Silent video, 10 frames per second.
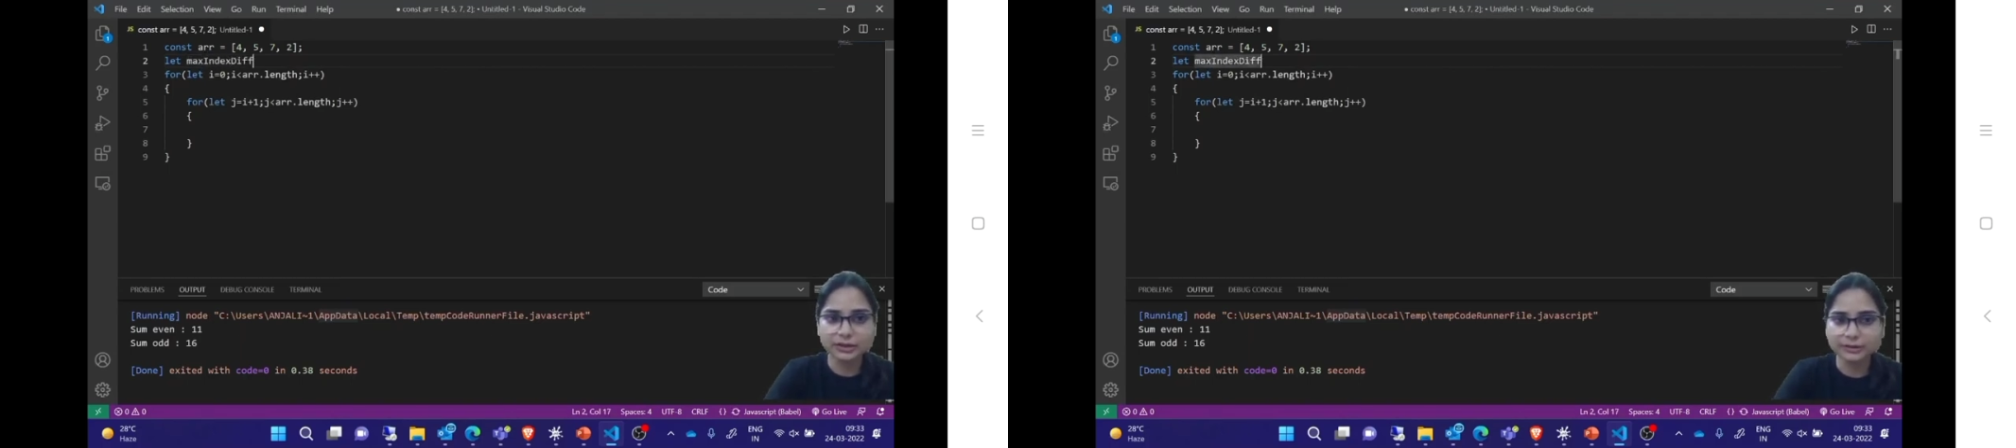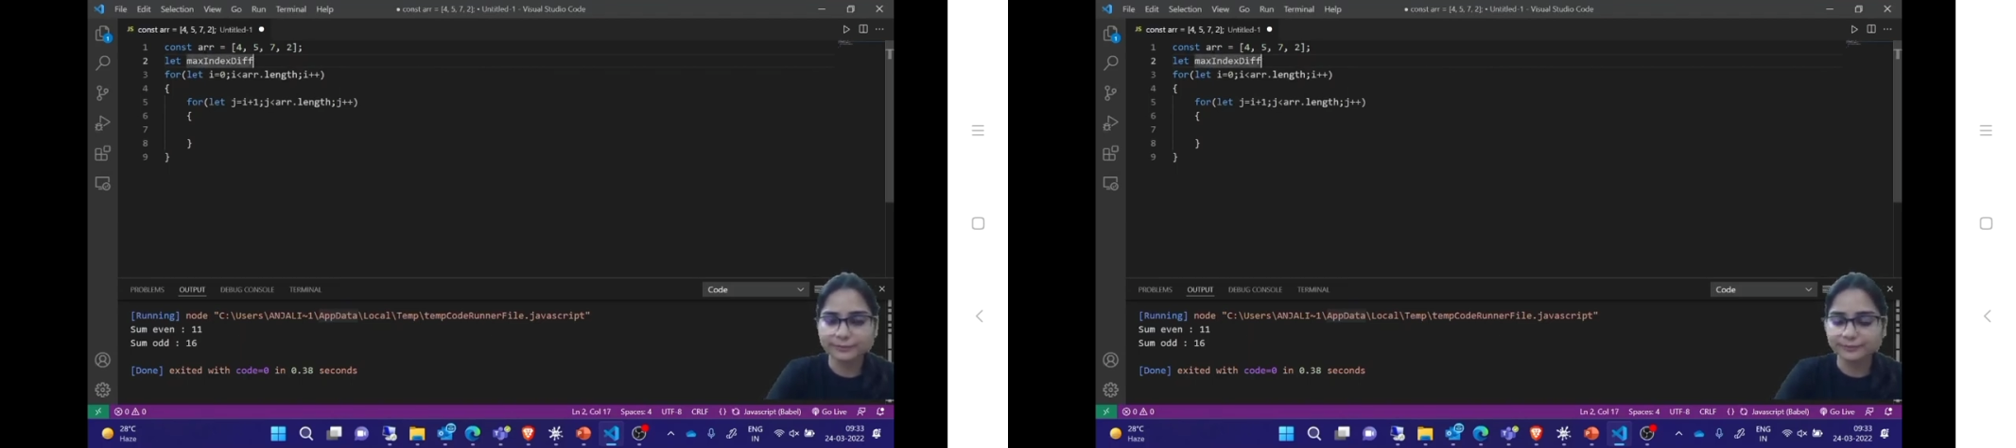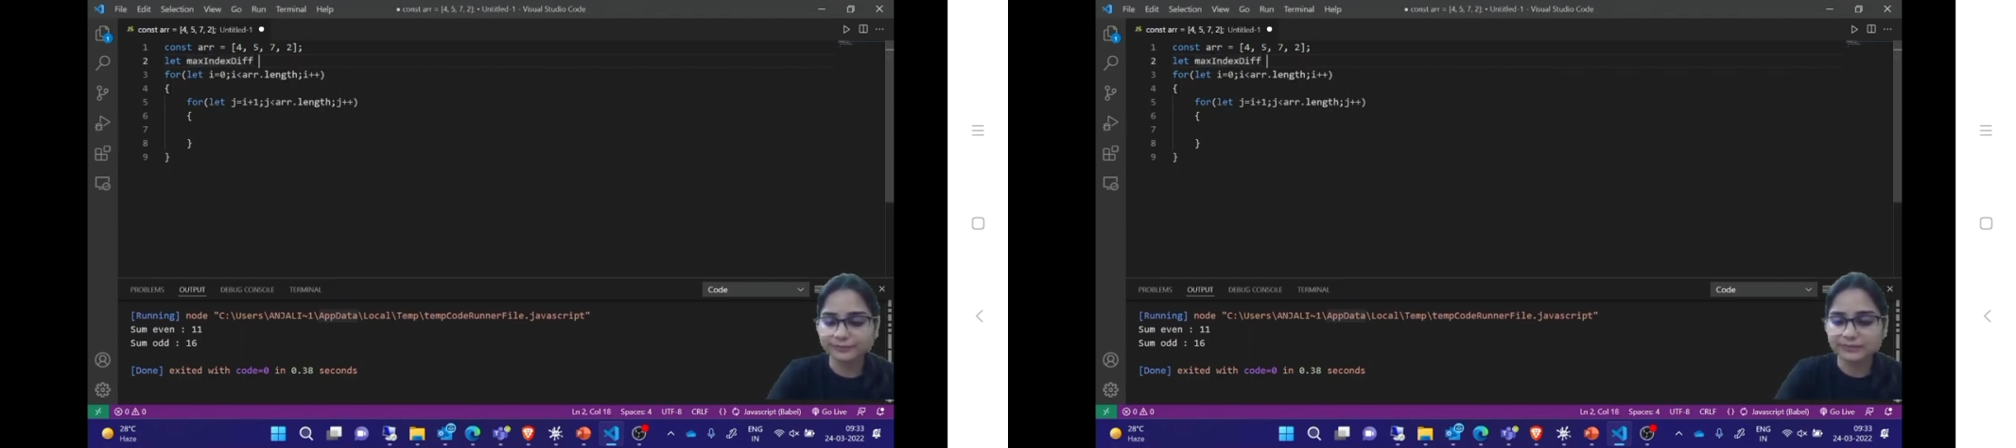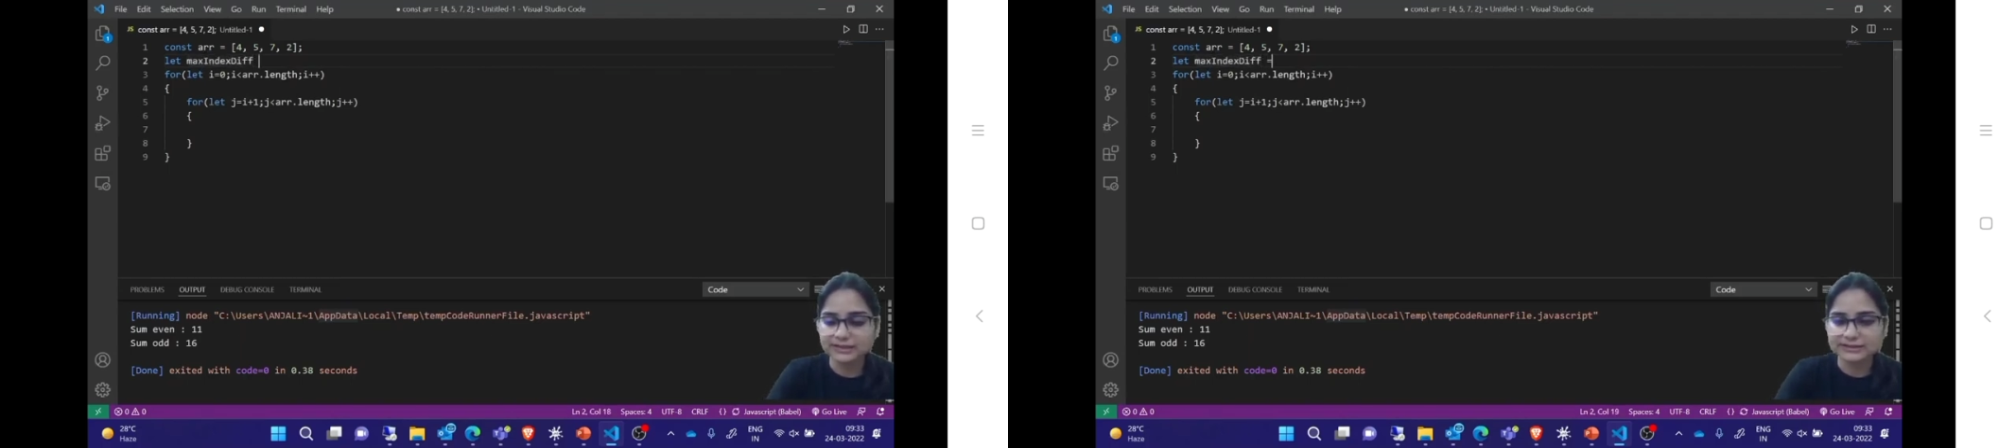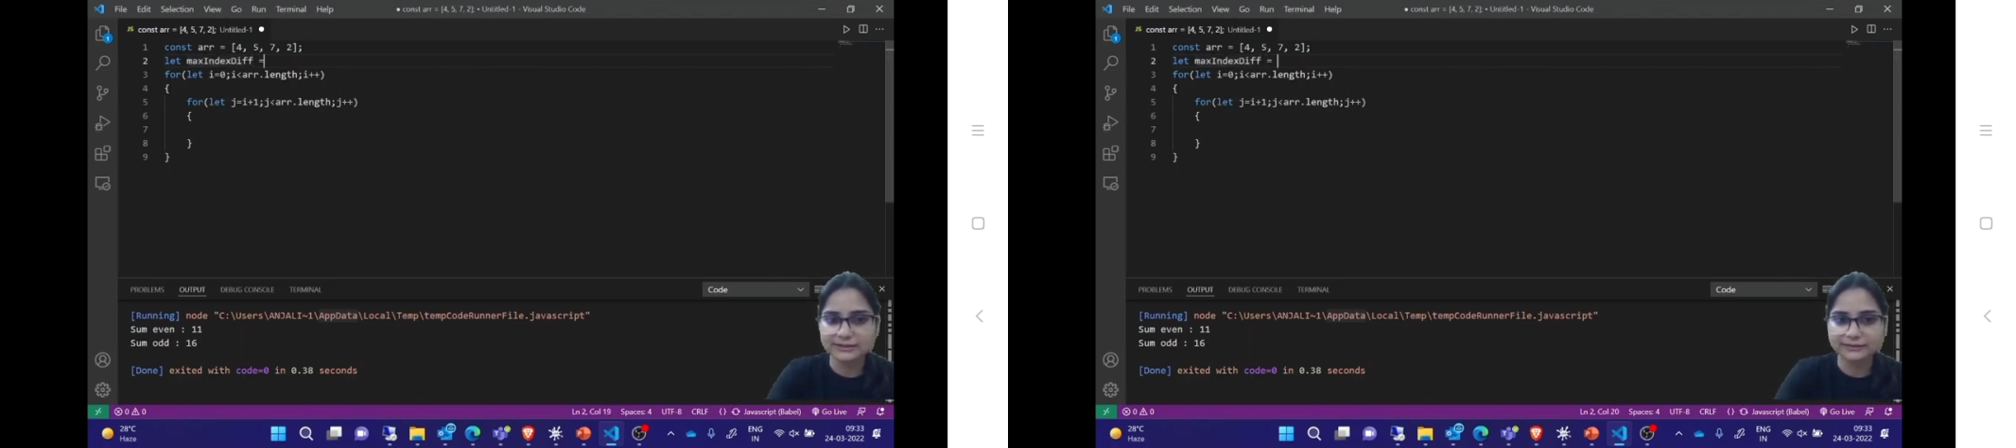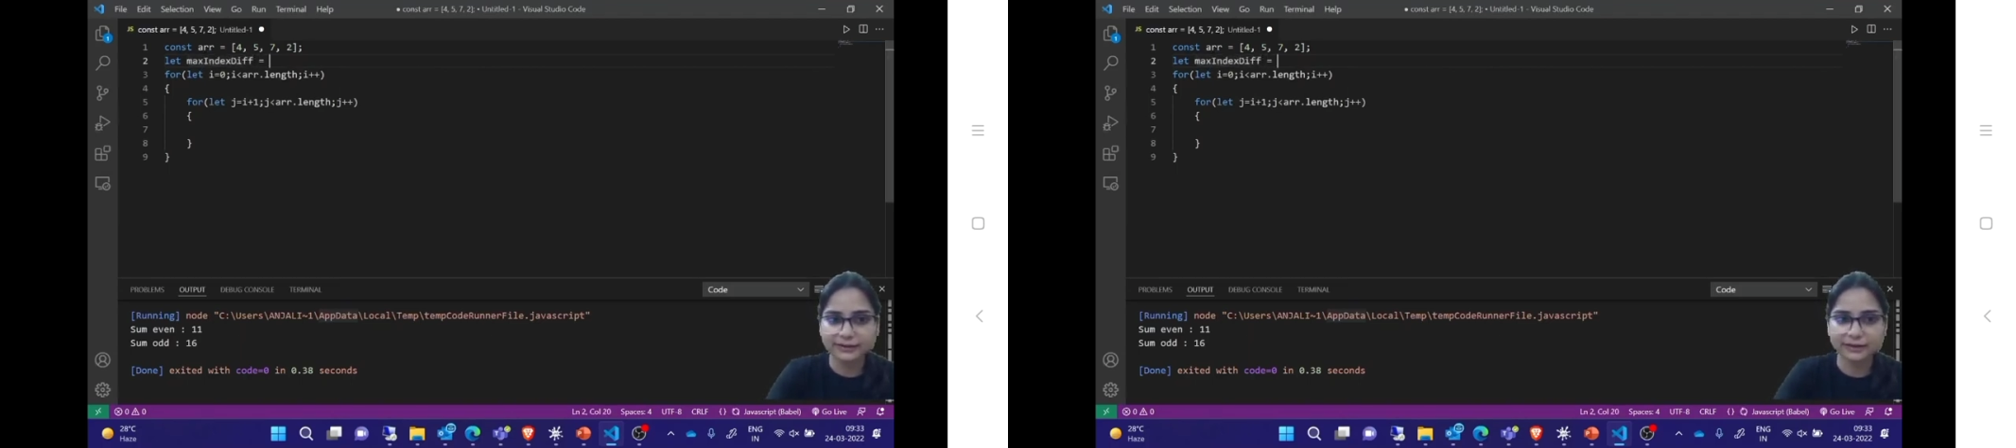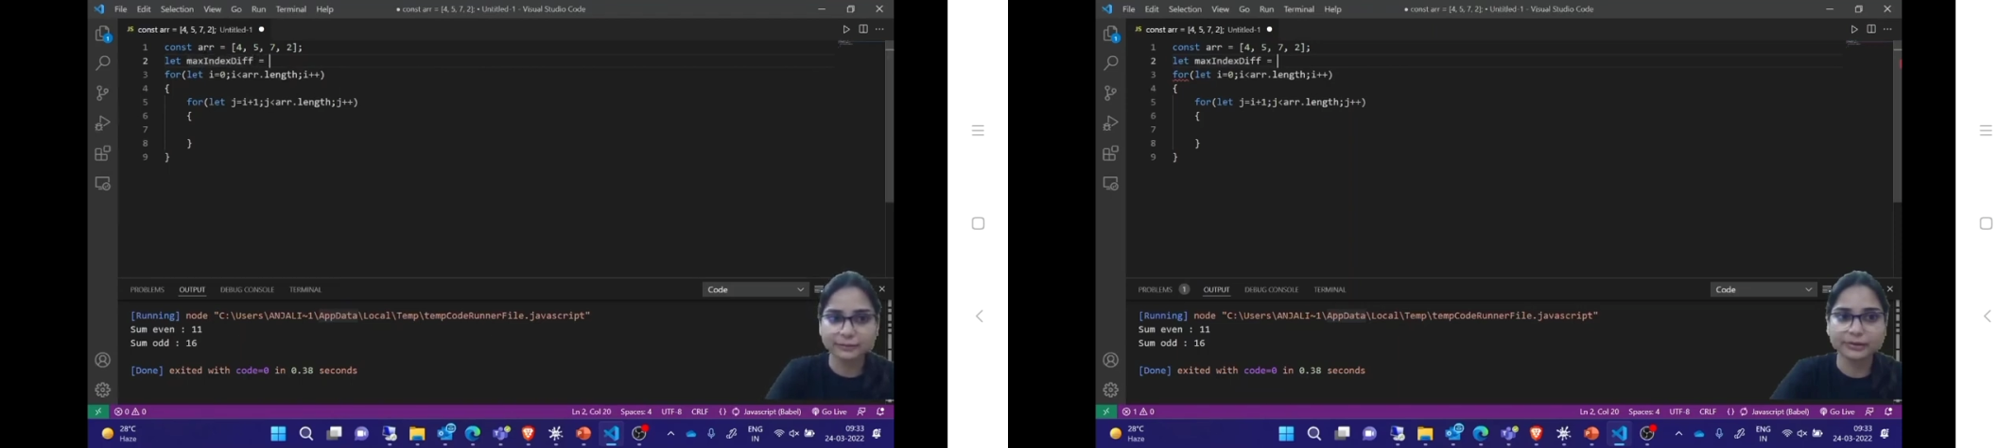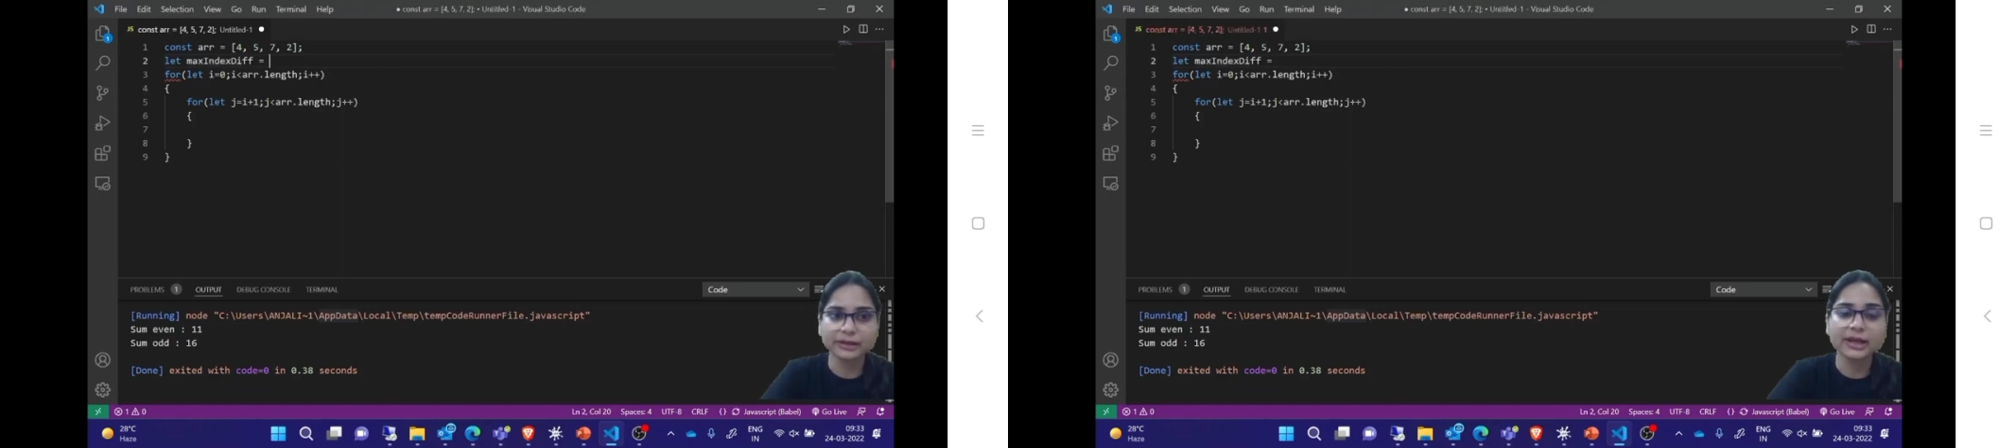be
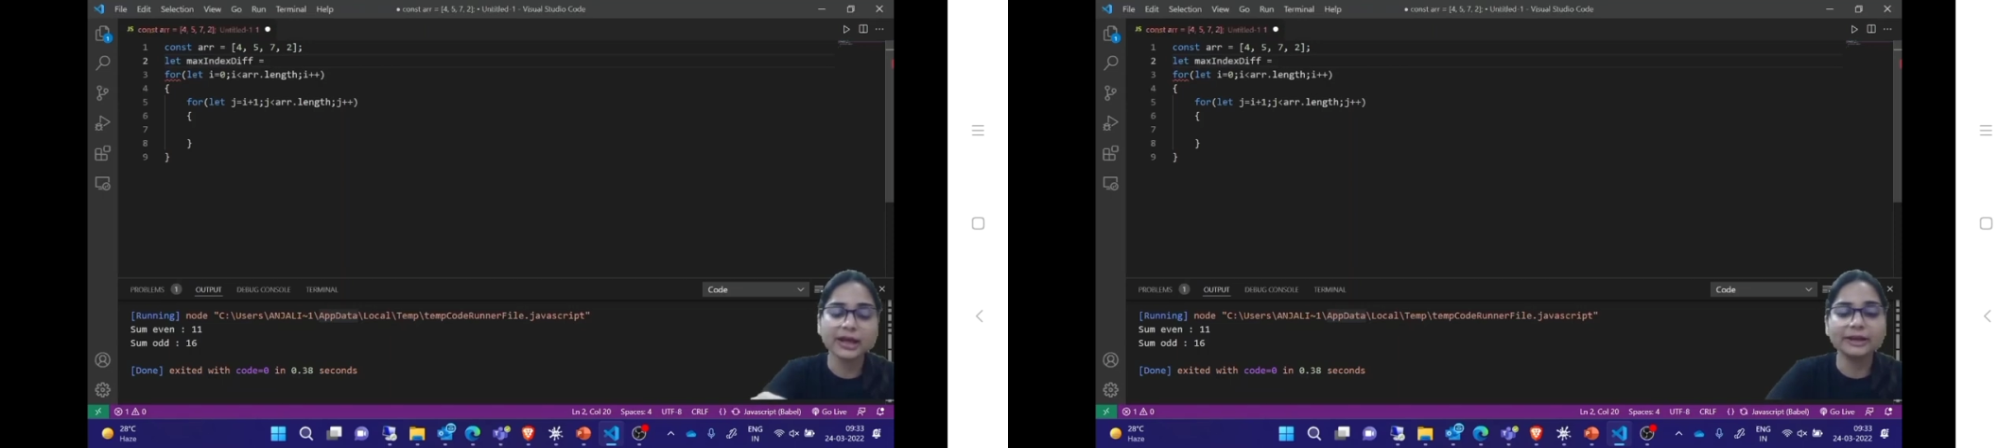justifiable.